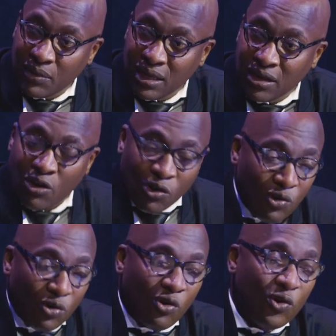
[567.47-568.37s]
I mean,
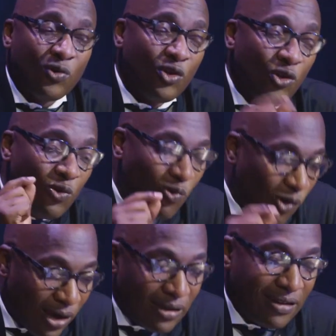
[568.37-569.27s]
who do you
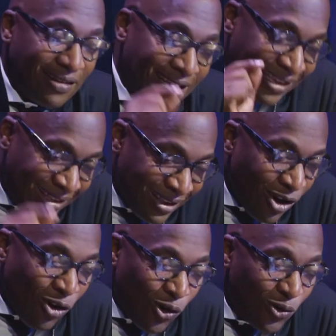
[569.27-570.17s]
want to,
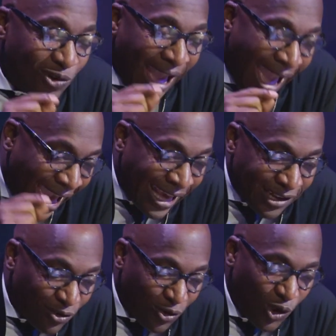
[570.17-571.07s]
whose
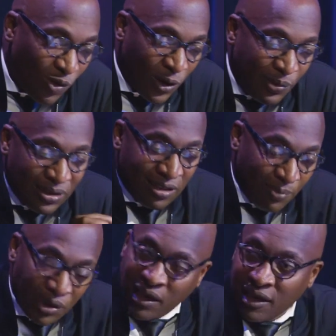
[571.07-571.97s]
hands do you want to put
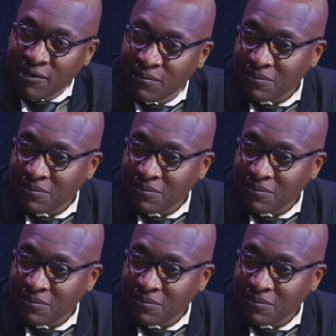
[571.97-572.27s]
this book in?